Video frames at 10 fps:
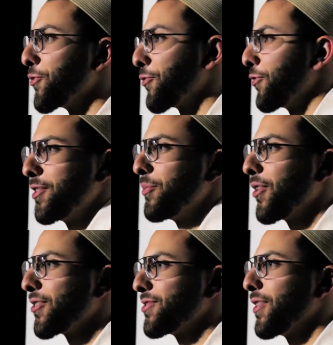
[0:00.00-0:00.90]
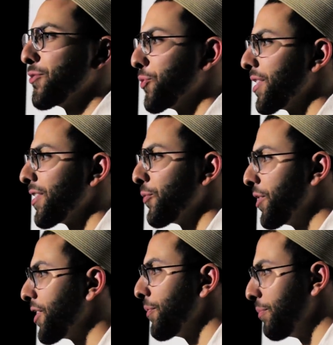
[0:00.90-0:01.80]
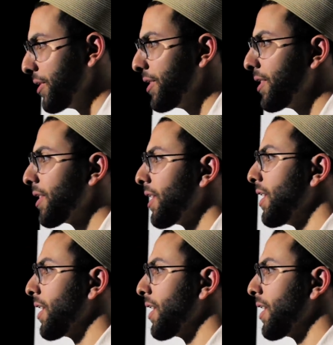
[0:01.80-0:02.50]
we're free to be ourselves we can we can be